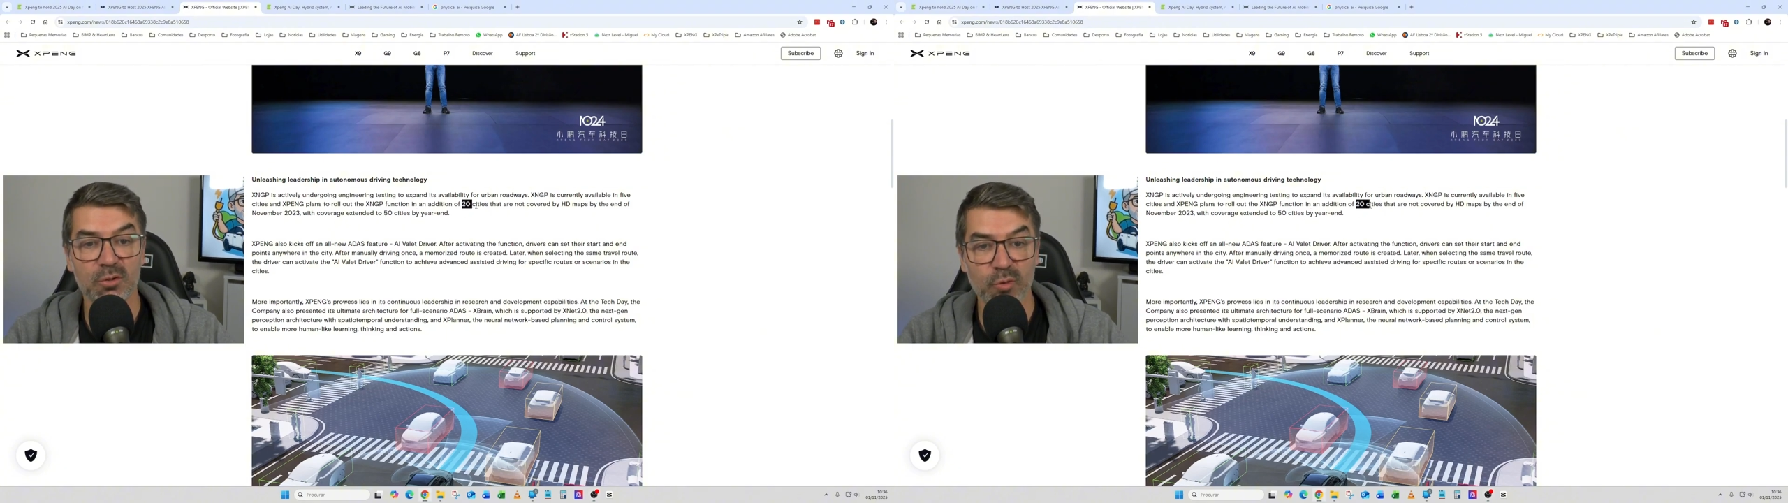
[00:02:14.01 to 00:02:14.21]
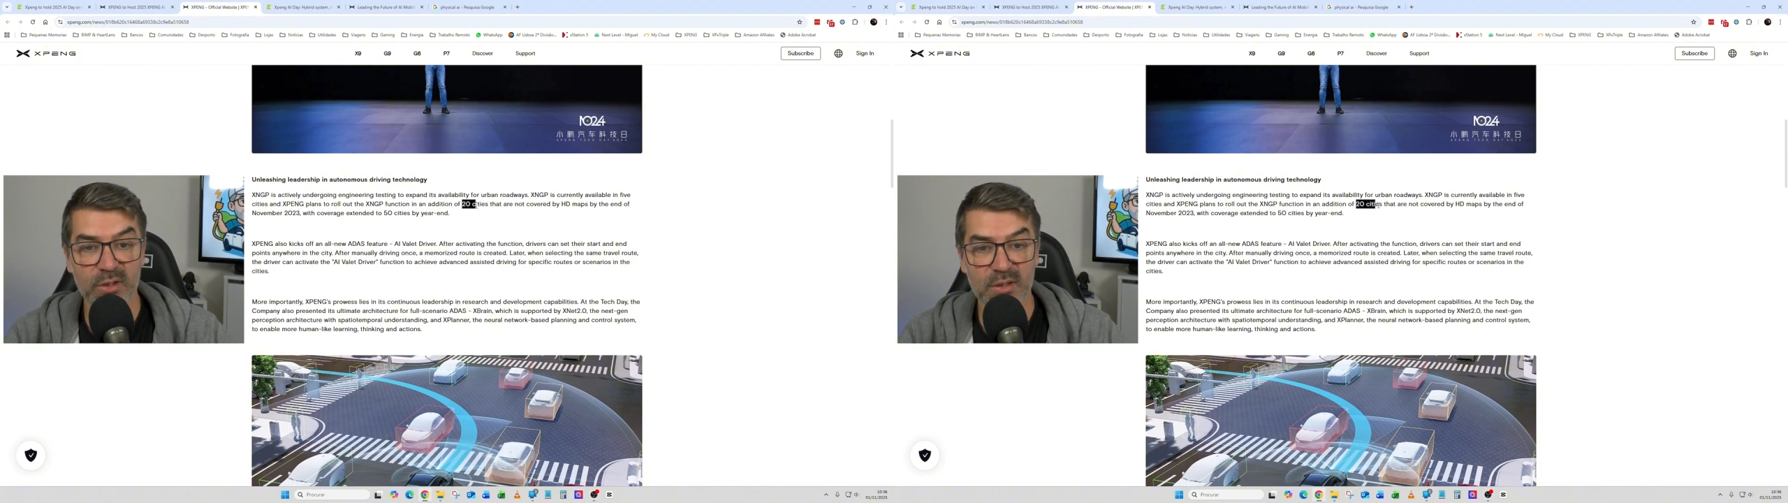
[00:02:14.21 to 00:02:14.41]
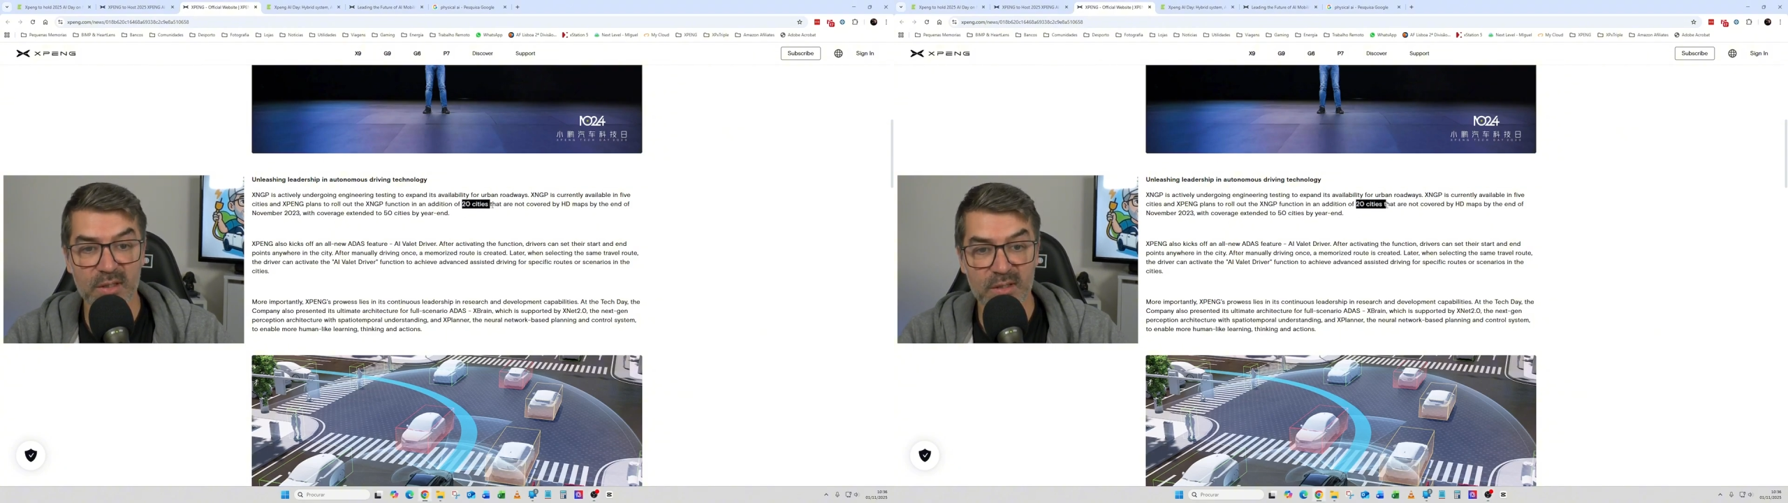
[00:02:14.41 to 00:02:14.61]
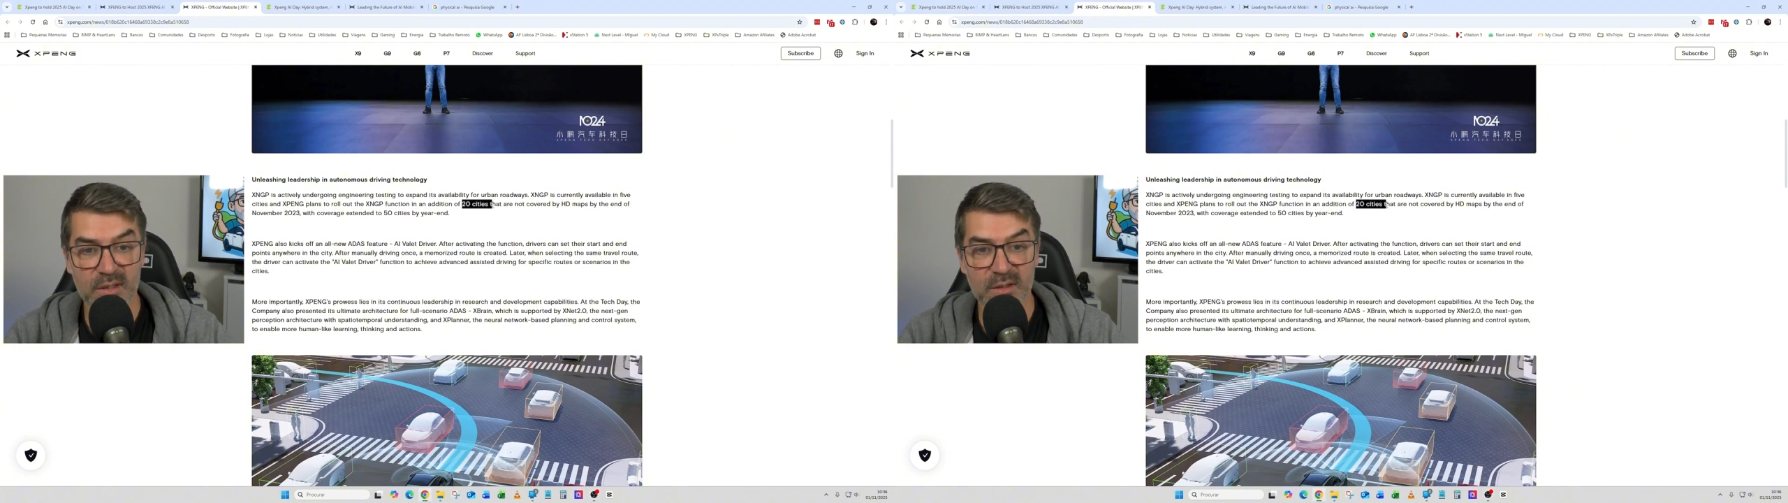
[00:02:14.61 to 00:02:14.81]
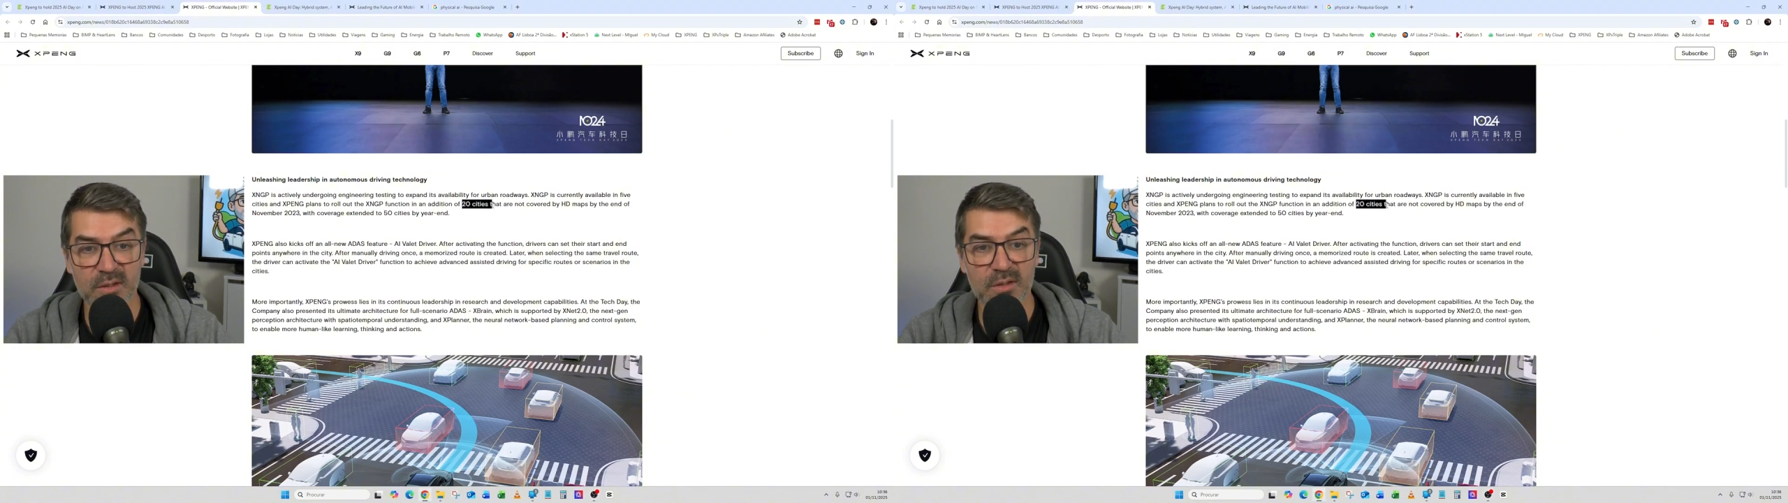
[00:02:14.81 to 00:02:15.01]
20
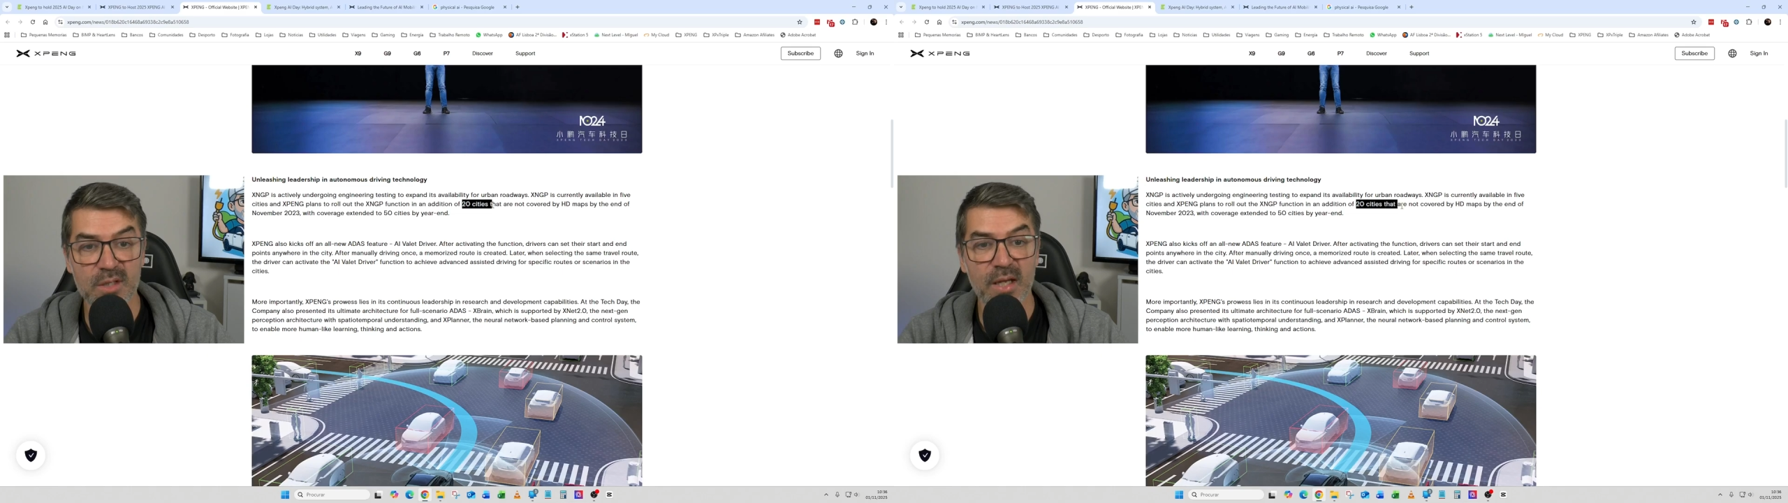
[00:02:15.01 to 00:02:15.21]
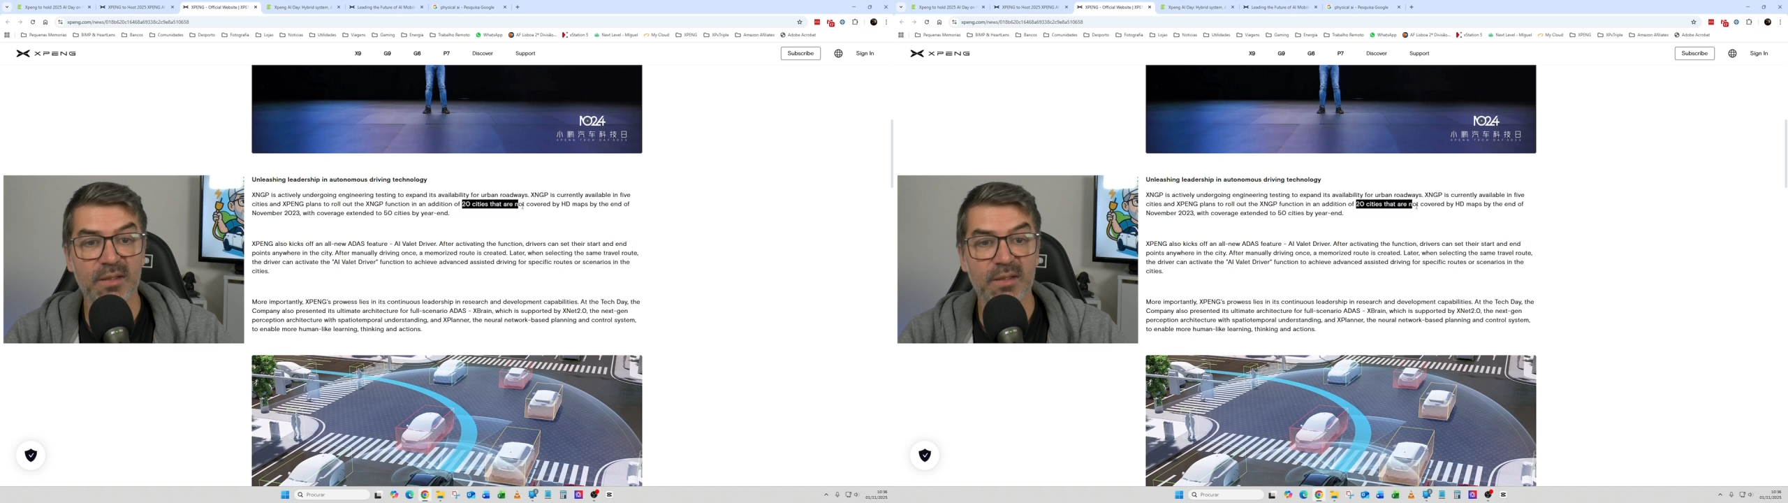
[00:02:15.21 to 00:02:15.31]
cities